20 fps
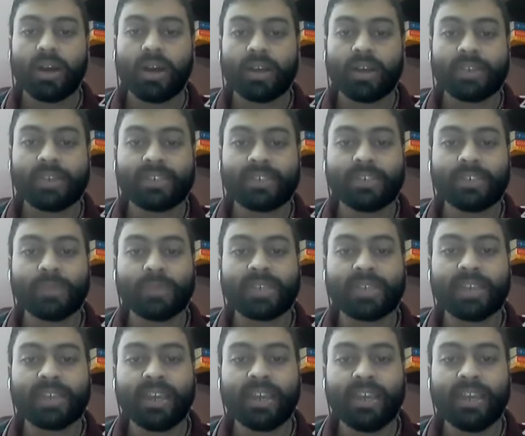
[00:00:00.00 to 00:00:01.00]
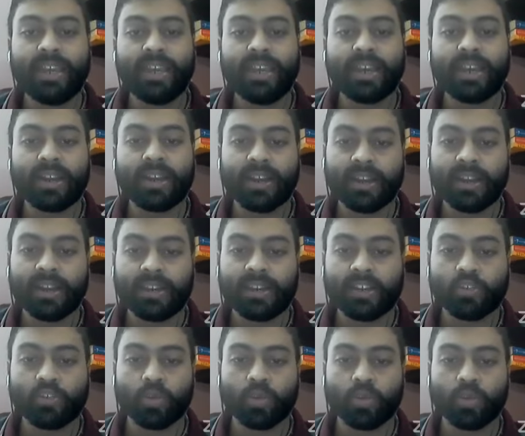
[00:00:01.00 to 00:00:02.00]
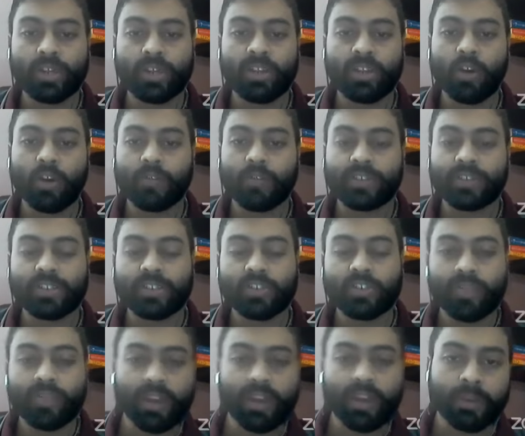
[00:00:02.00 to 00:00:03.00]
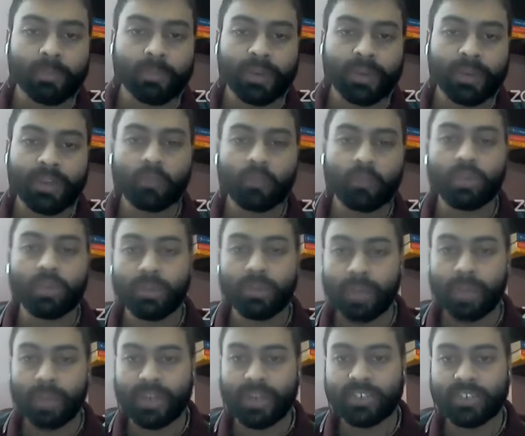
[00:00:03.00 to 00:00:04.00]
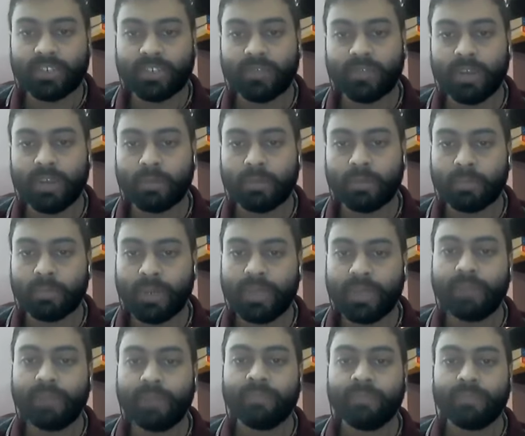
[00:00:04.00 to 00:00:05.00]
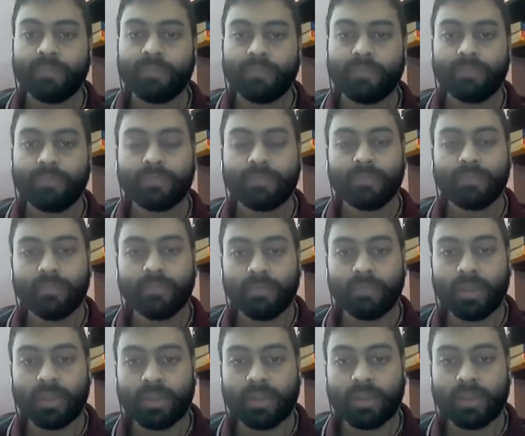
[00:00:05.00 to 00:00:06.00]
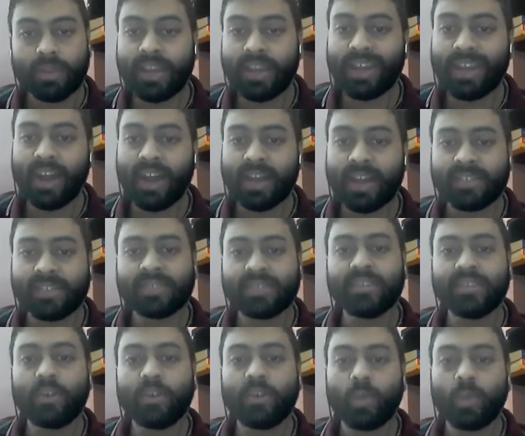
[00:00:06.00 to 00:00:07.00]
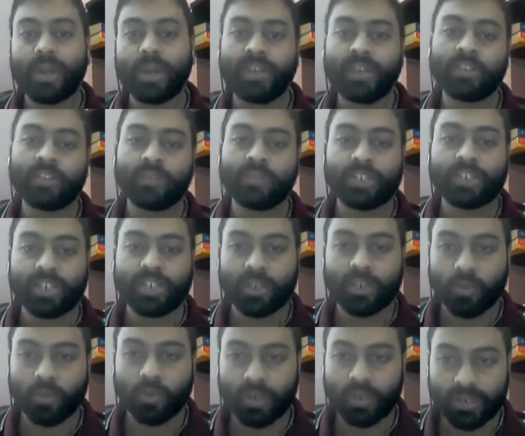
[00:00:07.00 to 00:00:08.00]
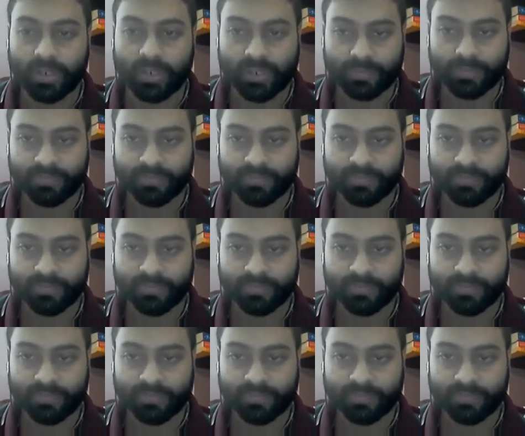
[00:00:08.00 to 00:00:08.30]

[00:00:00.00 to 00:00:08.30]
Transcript: This is basically conducted so that the officers of the company, who are the managers of the company, they can answer the queries of the shareholders